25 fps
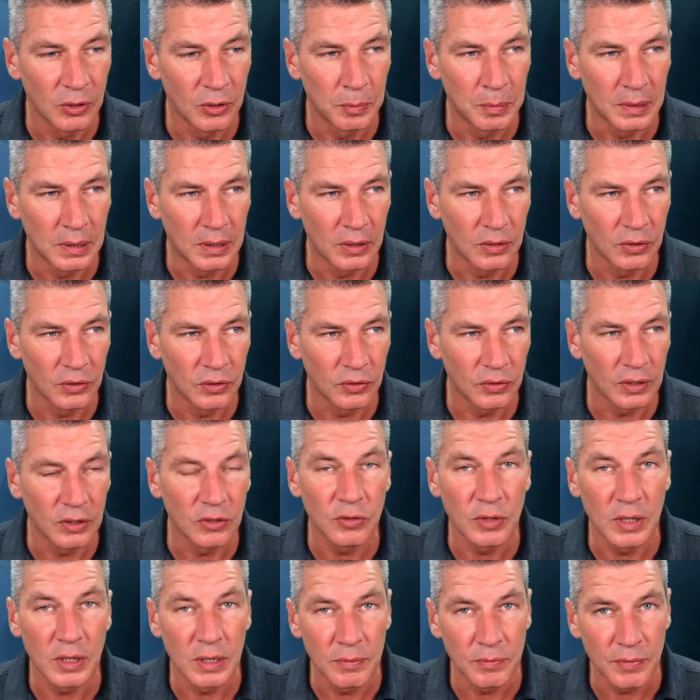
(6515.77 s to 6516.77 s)
because
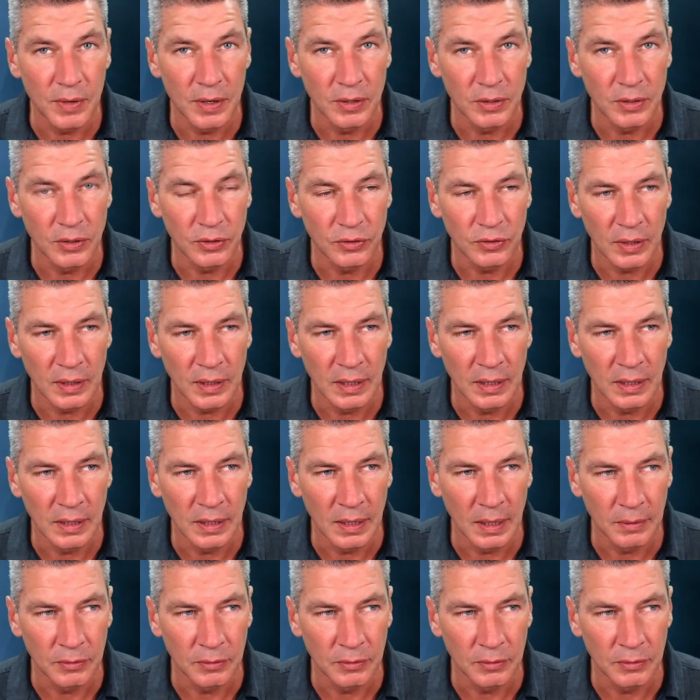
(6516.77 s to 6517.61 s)
Extreme Focus sent in